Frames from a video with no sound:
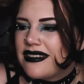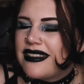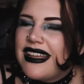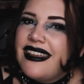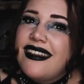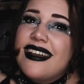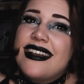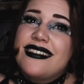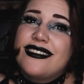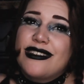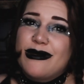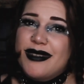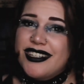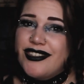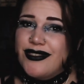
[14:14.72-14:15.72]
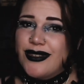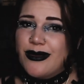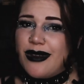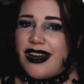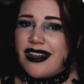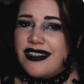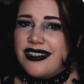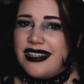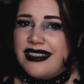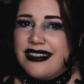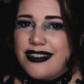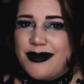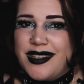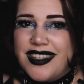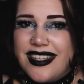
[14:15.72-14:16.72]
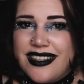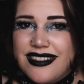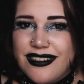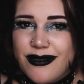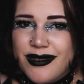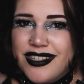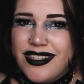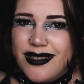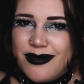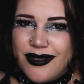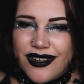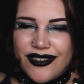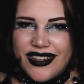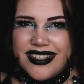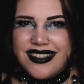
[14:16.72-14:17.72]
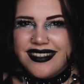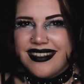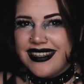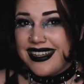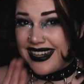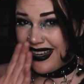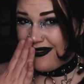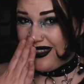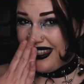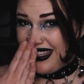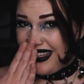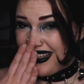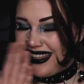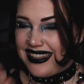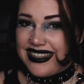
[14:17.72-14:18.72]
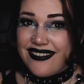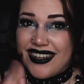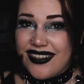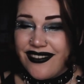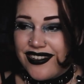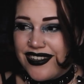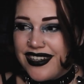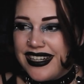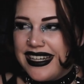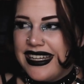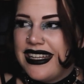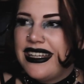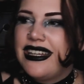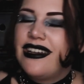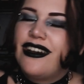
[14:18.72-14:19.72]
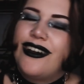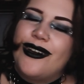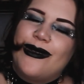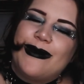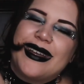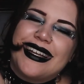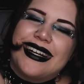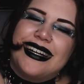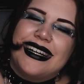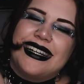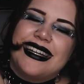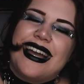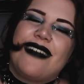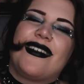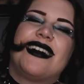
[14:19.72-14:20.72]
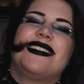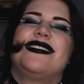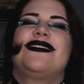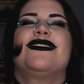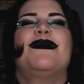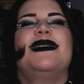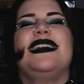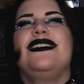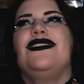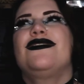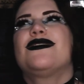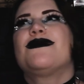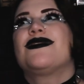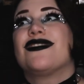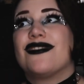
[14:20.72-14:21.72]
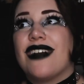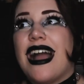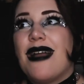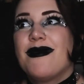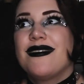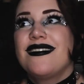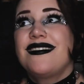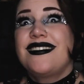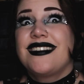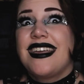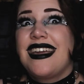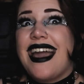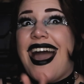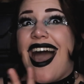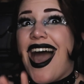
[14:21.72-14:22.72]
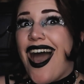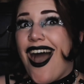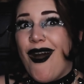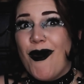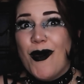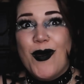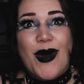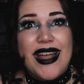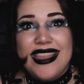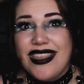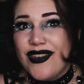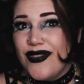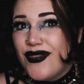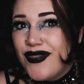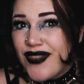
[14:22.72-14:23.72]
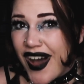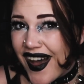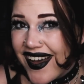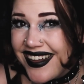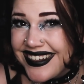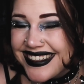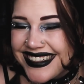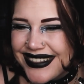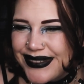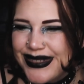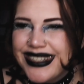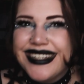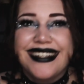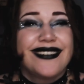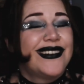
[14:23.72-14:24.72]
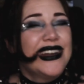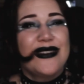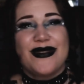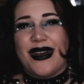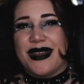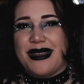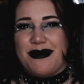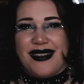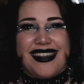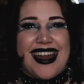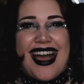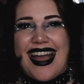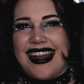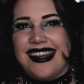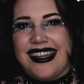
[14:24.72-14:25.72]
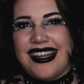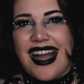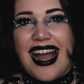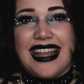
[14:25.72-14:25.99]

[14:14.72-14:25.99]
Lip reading: Thank you guys so much for watching. There's been like so much support recently. I've been like living for it. Oh my god, I've gotten so many new subscribers. Like, oh, what the fuck? Where have all you been hiding?